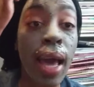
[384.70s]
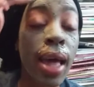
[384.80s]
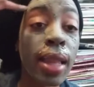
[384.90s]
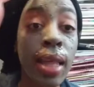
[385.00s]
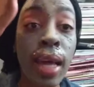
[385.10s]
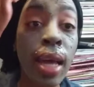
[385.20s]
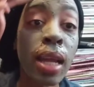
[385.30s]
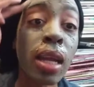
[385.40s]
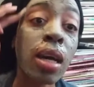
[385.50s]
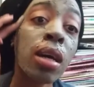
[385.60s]
And
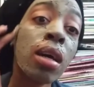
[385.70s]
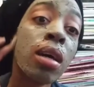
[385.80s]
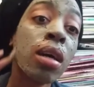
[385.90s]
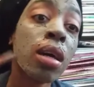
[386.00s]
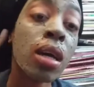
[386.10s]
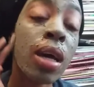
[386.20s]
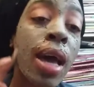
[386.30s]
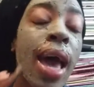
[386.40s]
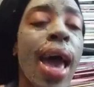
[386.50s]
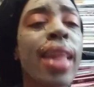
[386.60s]
then
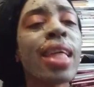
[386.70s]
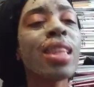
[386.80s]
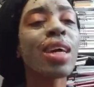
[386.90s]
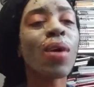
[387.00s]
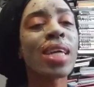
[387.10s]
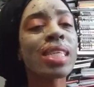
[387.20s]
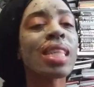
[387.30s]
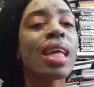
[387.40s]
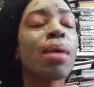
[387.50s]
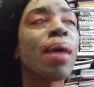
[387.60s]
the
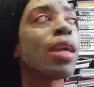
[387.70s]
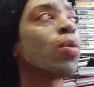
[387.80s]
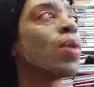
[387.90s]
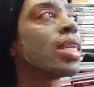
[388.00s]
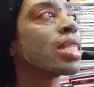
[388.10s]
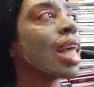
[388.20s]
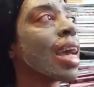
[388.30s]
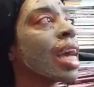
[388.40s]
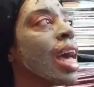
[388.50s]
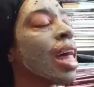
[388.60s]
crazy thing about it was
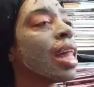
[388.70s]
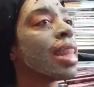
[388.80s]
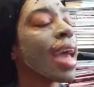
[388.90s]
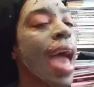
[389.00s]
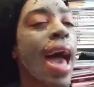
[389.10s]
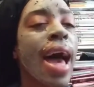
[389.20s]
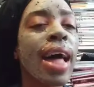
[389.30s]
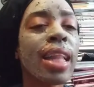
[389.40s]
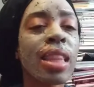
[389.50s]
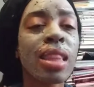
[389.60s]
like they
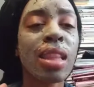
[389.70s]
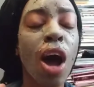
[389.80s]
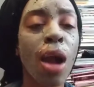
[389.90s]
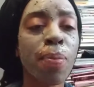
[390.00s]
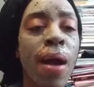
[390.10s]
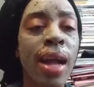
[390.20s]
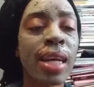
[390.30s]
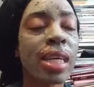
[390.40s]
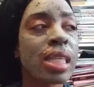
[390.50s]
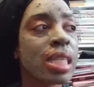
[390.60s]
had our
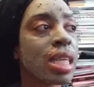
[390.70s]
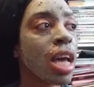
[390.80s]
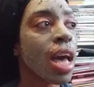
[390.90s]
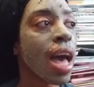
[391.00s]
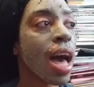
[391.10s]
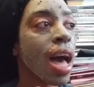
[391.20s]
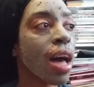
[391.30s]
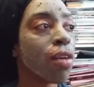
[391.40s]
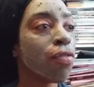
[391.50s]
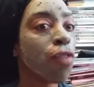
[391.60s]
products
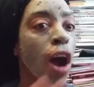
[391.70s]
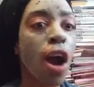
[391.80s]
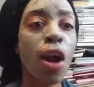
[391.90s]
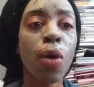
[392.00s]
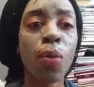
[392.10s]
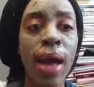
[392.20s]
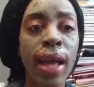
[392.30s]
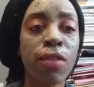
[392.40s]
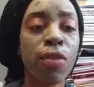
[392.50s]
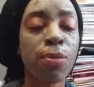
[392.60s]
far
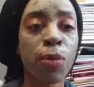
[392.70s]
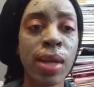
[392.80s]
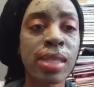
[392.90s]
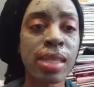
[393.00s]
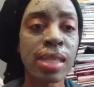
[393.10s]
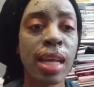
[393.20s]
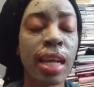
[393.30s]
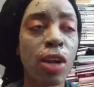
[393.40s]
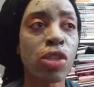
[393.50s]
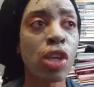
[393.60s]
away from the rest of the skincare.